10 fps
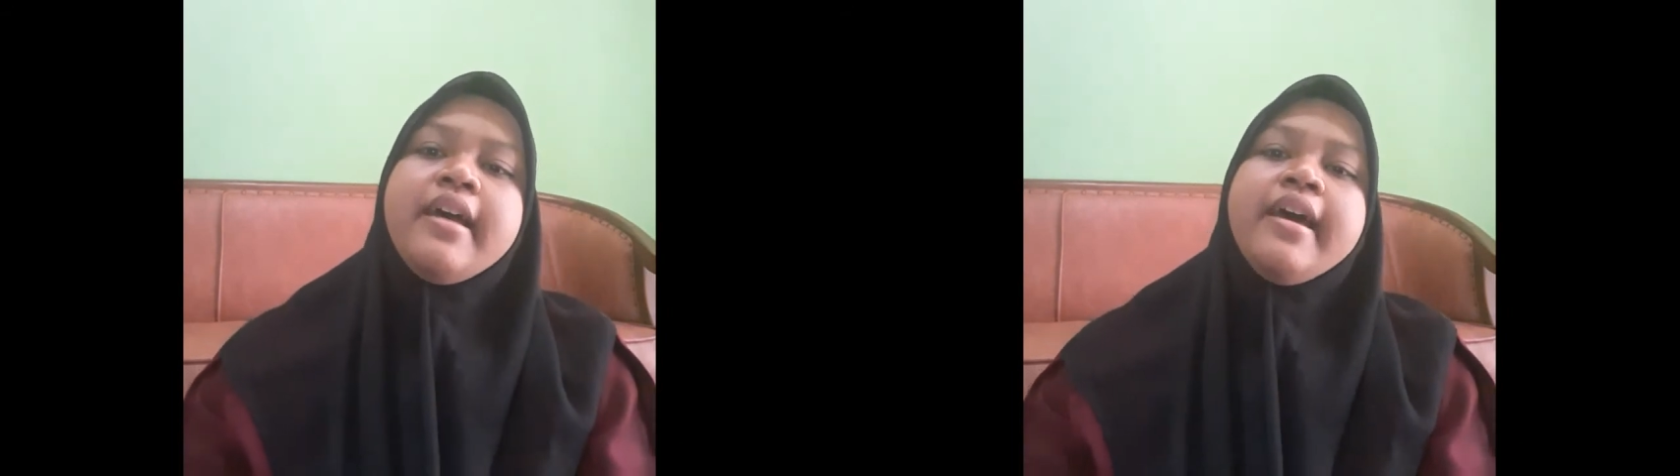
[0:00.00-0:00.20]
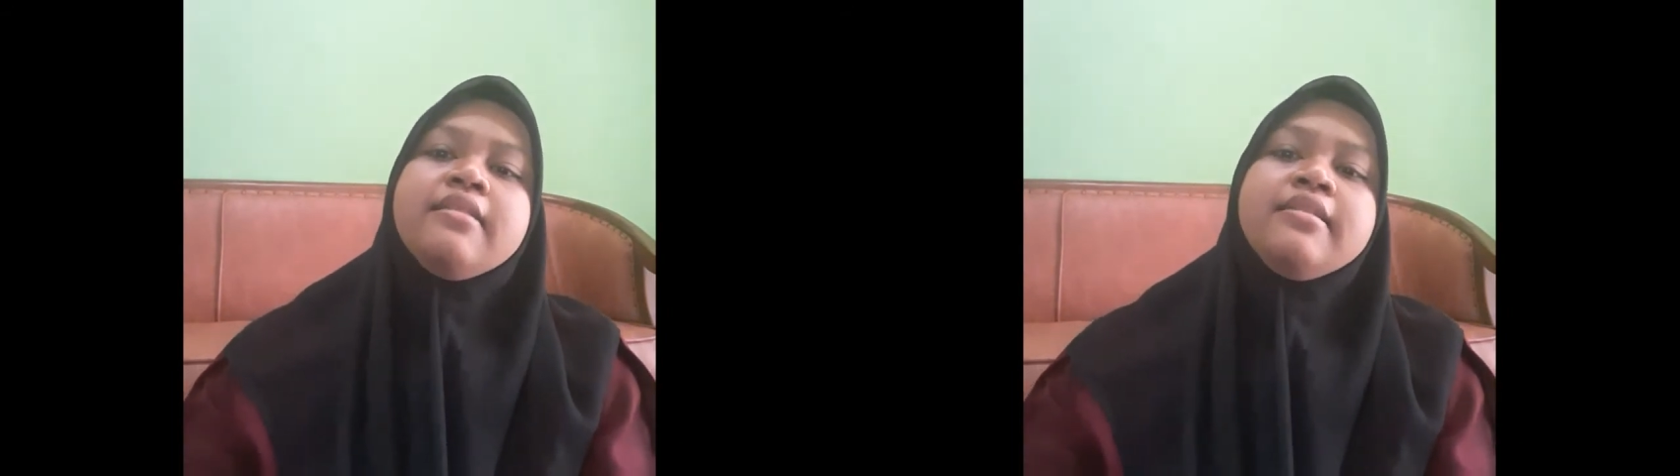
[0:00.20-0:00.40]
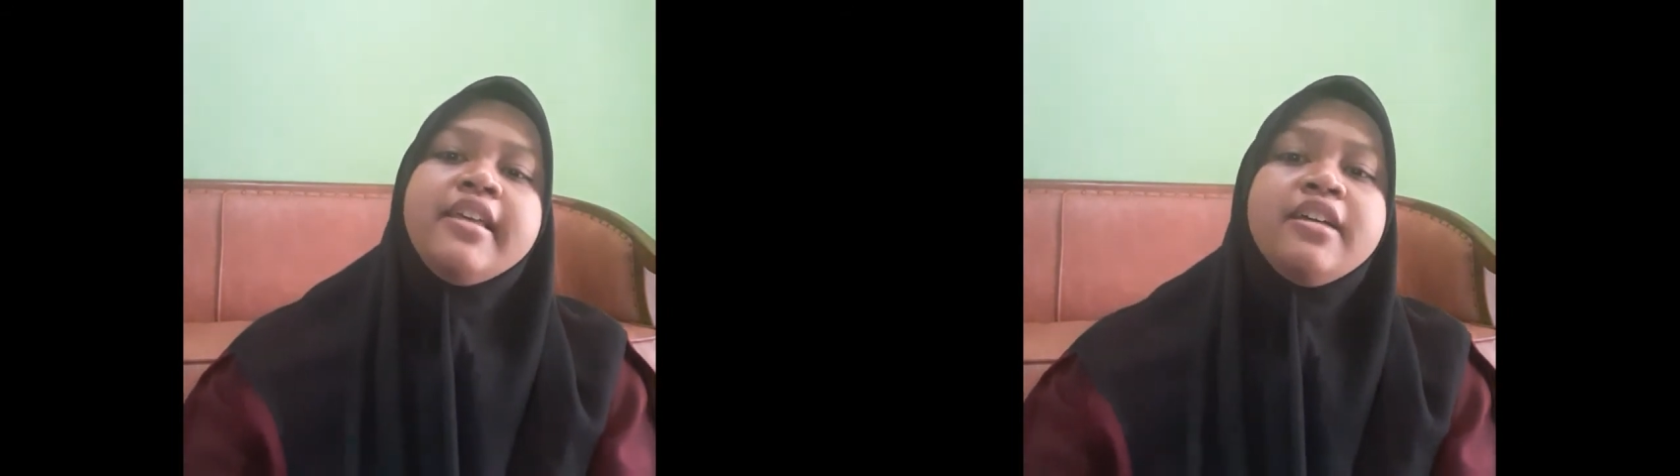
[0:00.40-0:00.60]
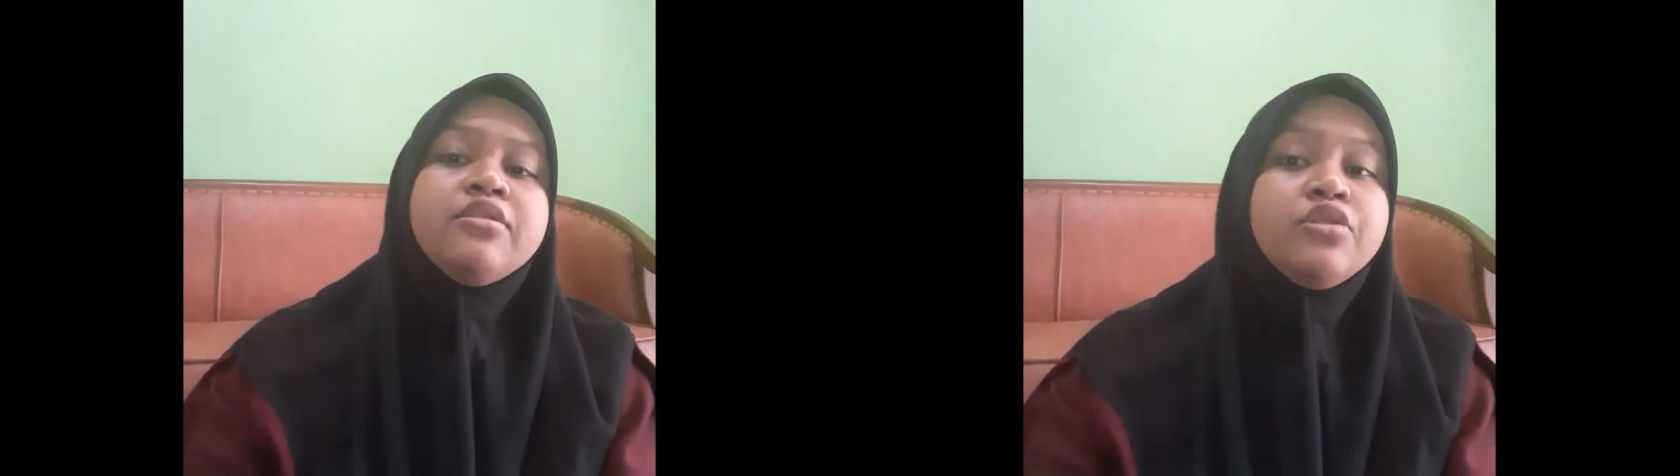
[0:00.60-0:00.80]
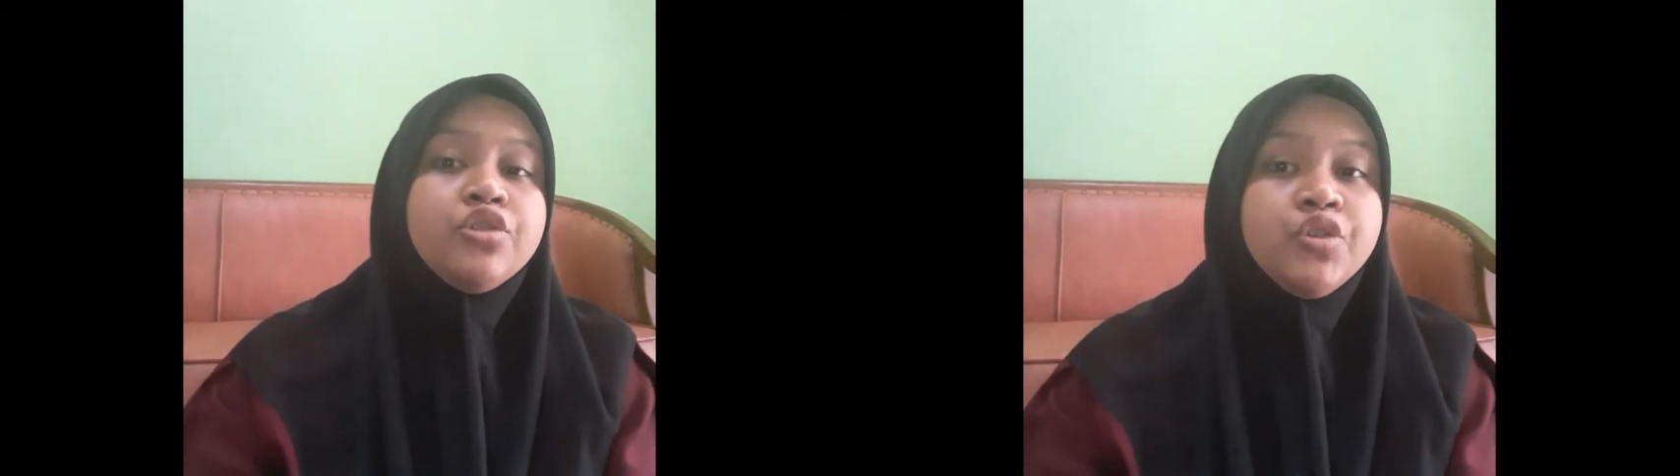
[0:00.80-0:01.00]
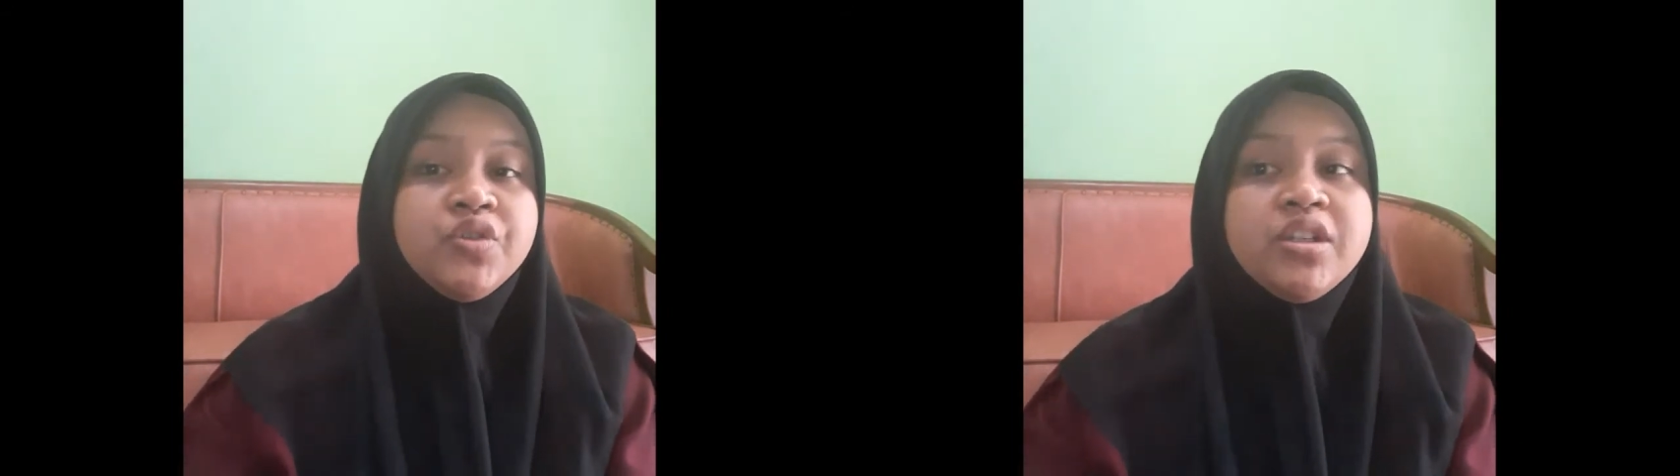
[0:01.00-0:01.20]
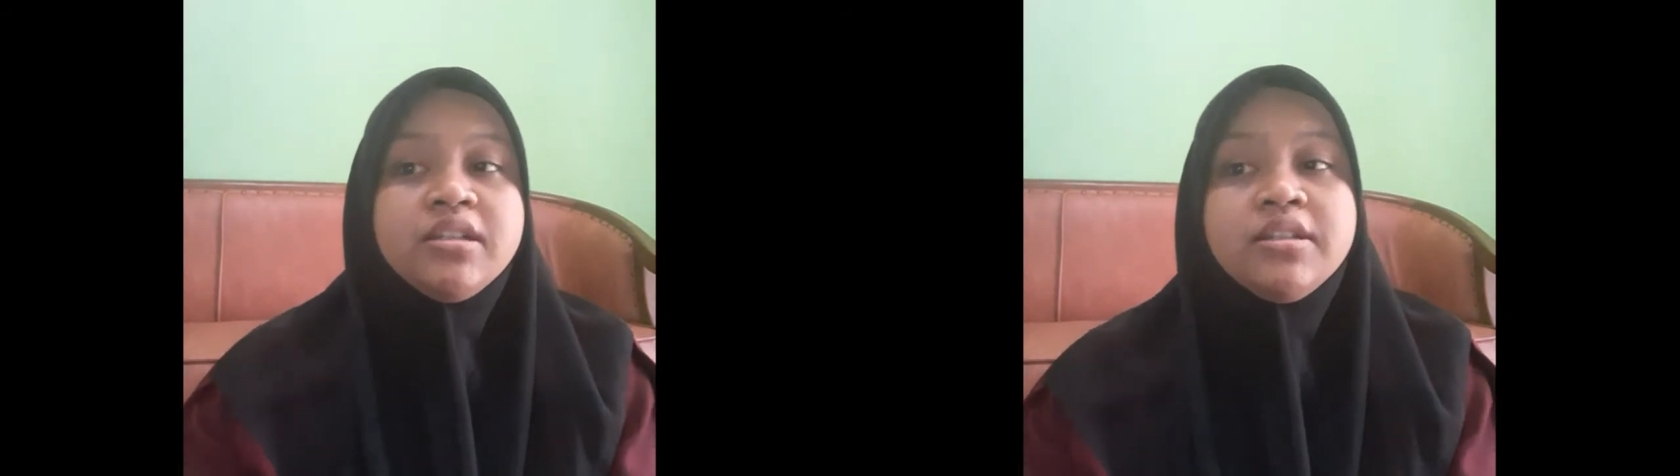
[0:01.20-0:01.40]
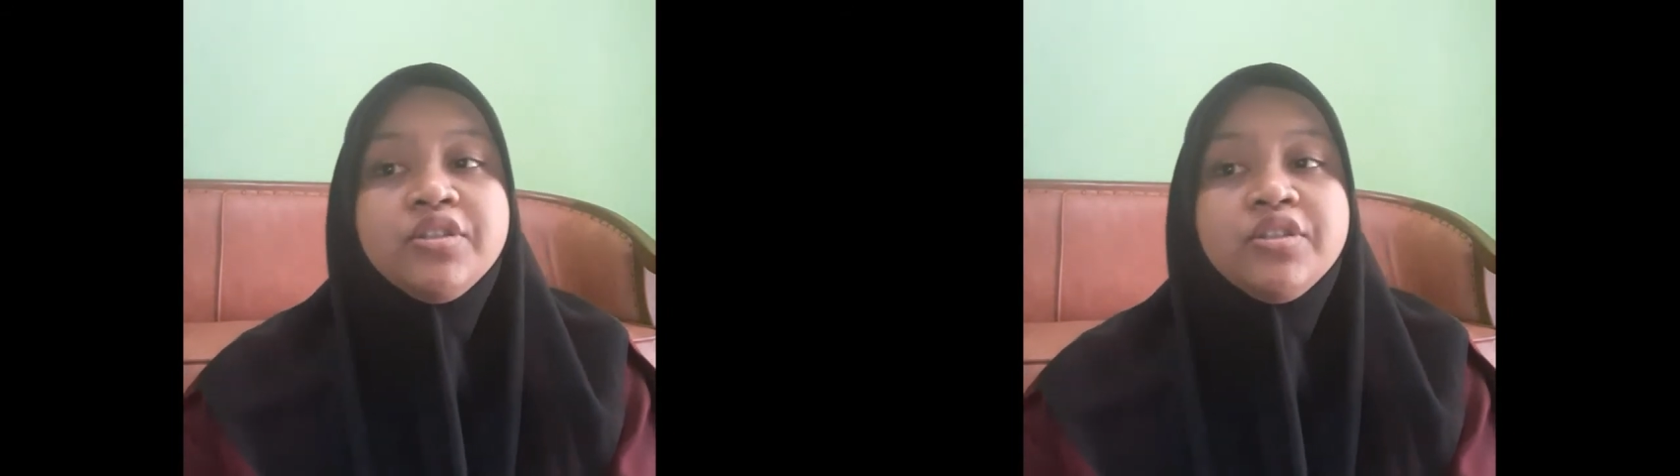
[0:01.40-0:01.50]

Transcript: and then choosing the